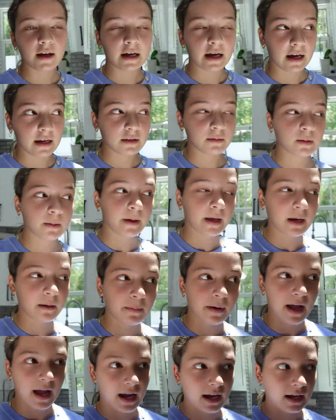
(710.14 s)
go. Guys, we made it
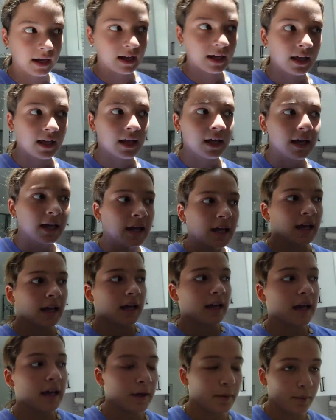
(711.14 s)
back.
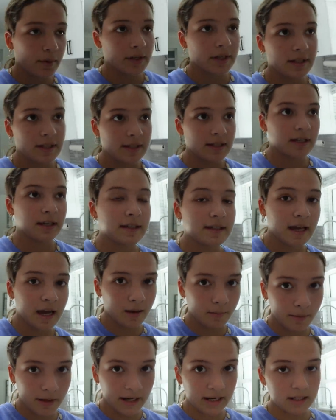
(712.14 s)
It was
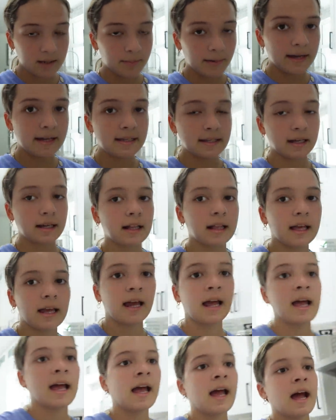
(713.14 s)
10 minutes
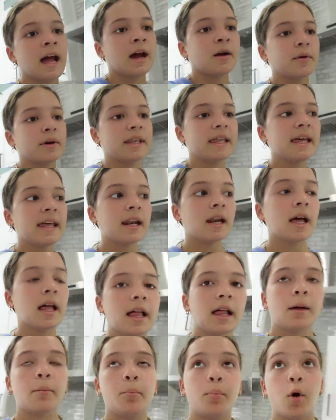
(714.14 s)
basically. We did
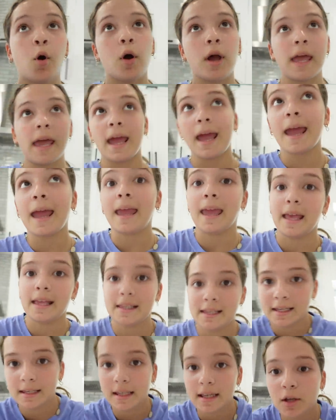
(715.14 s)
0.8,
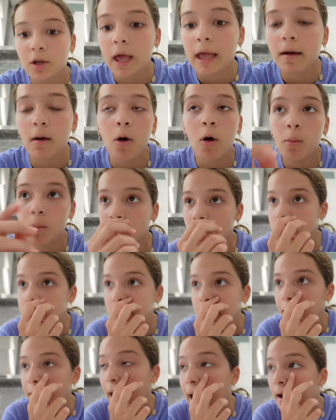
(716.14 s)
so like almost
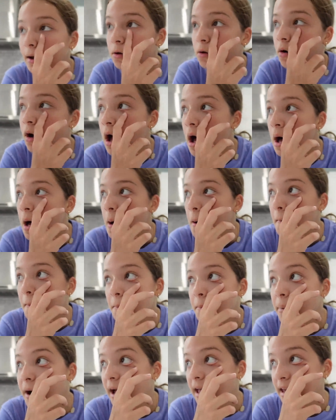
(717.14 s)
a mile.
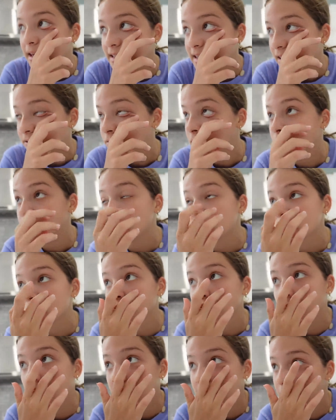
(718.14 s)
But it definitely wasn't
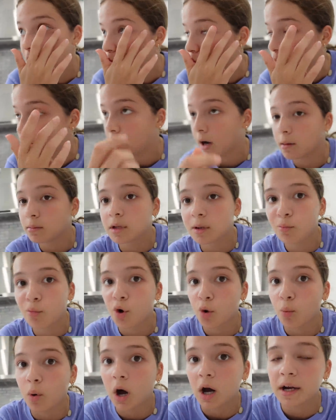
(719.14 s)
running. It was probably
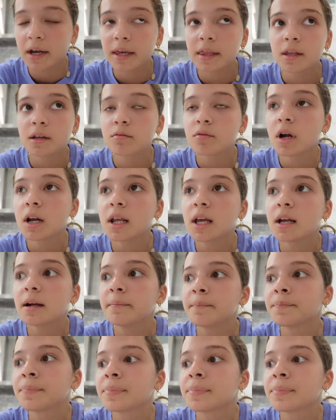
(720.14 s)
more walking than running.